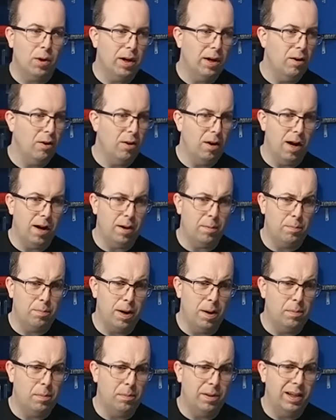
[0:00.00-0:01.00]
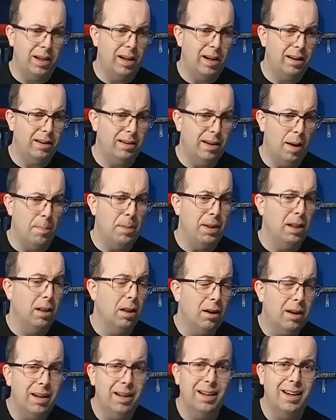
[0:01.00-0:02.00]
here, I could probably get, I'd be
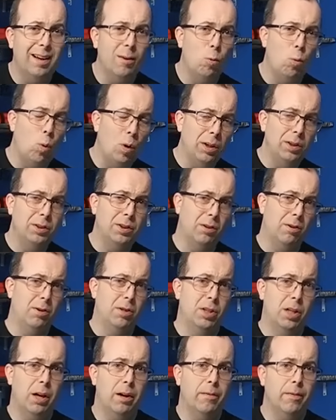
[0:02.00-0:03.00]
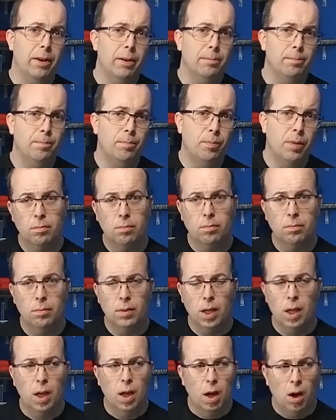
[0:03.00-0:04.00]
lucky to get one charge out of it.
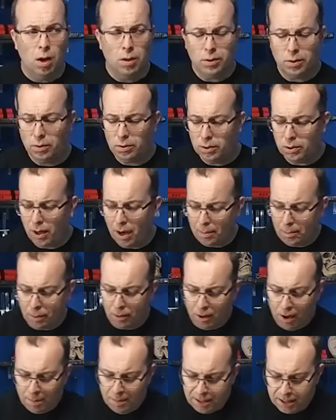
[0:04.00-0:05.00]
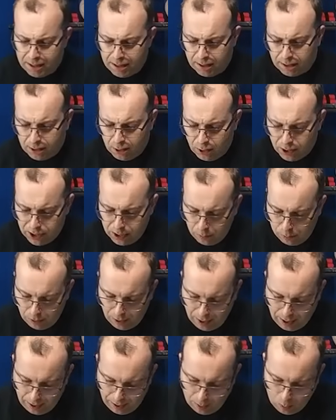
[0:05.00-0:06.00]
Also, so I promised to
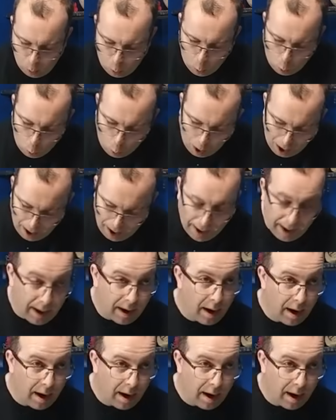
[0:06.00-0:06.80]
explain why